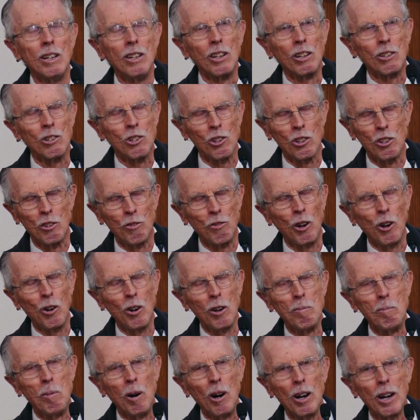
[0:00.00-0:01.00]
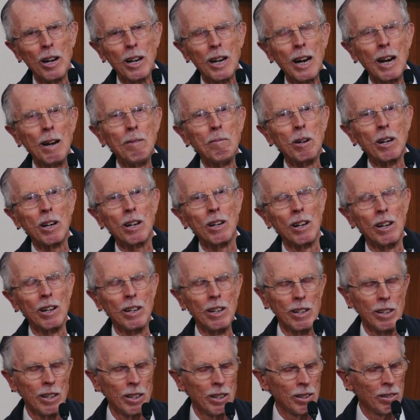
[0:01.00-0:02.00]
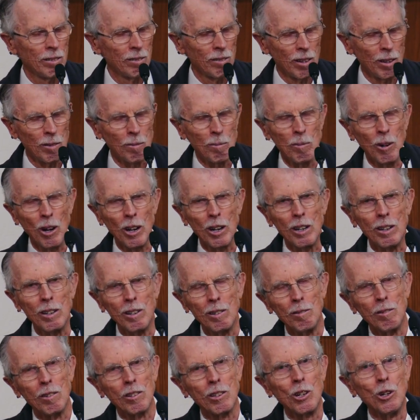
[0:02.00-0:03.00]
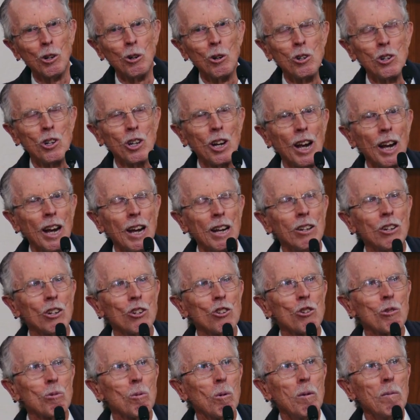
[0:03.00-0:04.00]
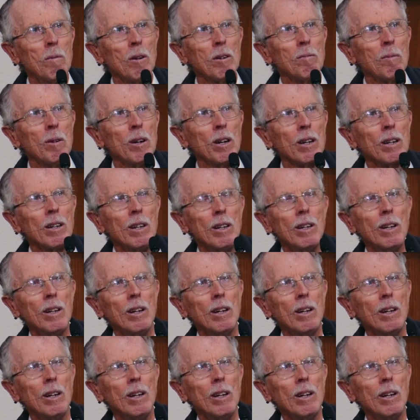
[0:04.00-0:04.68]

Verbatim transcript: because it's very biochemical and it might cause your head to swim a bit.